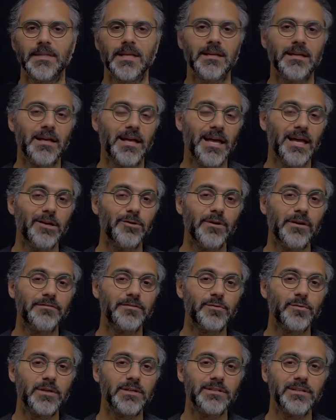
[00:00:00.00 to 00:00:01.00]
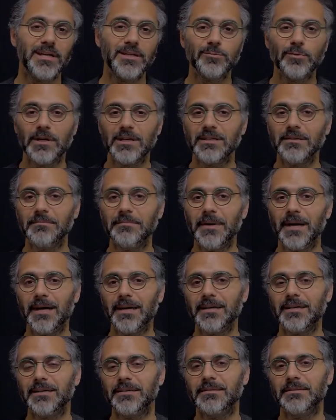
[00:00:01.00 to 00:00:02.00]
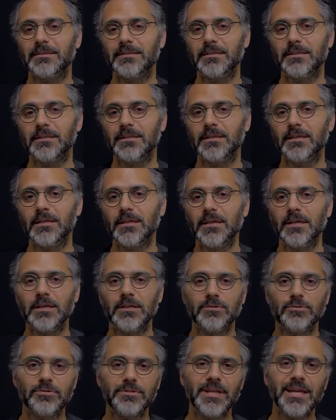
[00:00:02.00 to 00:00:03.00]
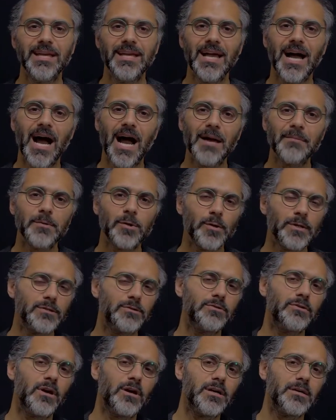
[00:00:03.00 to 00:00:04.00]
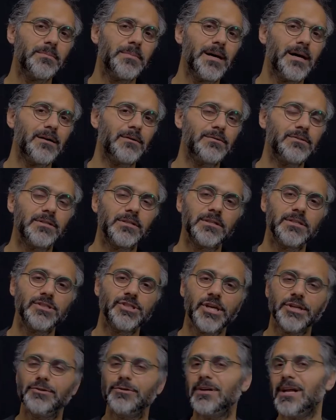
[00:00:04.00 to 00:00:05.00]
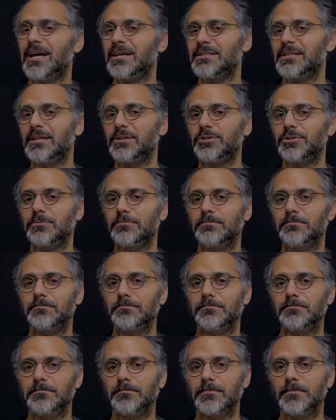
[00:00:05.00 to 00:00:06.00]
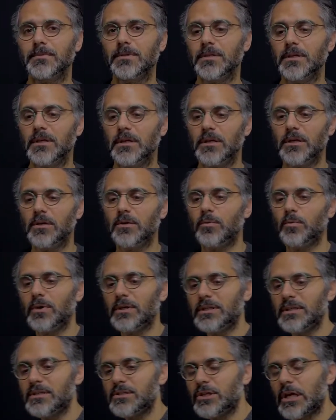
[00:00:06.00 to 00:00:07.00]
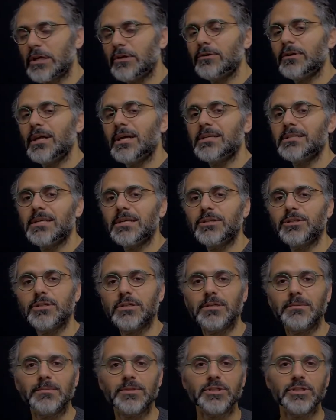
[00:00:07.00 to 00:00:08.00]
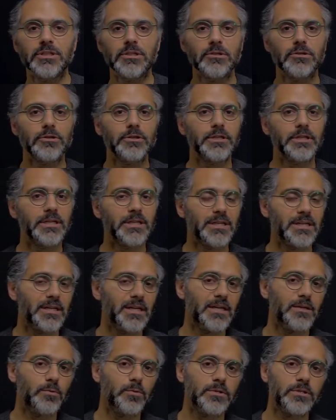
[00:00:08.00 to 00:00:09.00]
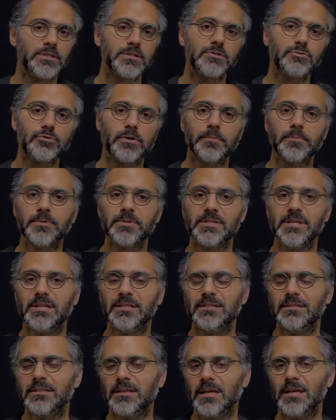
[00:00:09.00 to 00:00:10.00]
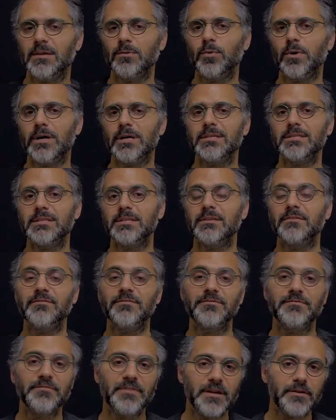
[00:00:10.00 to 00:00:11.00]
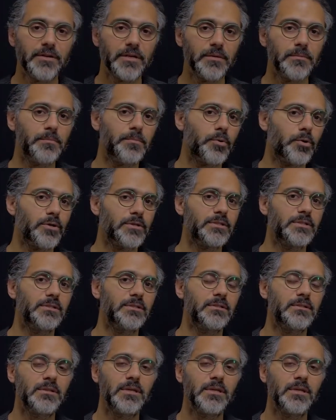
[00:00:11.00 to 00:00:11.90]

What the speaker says: Hello everyone and welcome back. Today I'm going to talk about generalization. What is generalization in machine learning and what does it represent, and why is it a very important